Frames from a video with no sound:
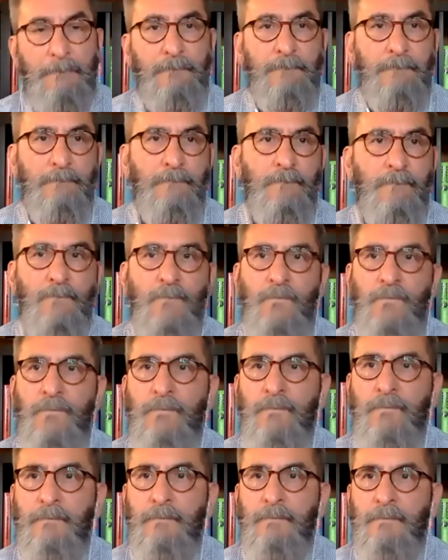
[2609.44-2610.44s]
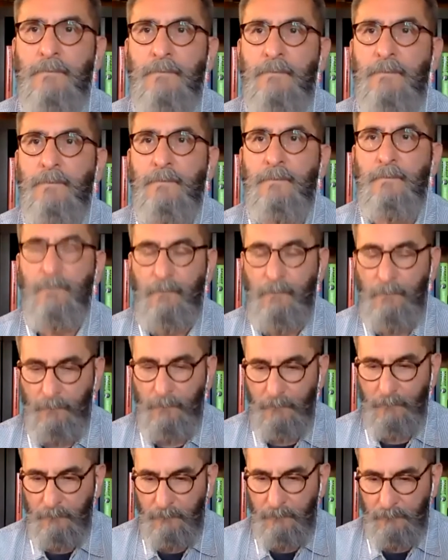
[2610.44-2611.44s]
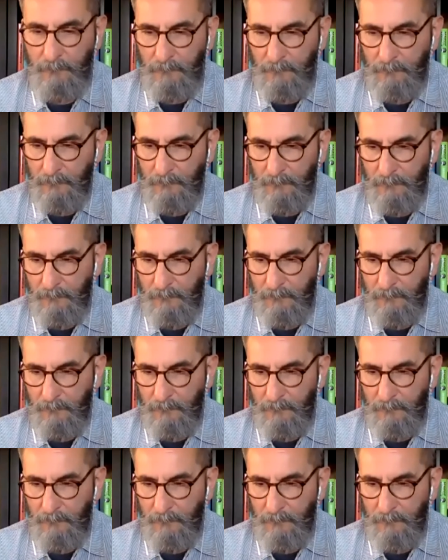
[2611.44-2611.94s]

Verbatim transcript: One is, do you have any kids of your own, which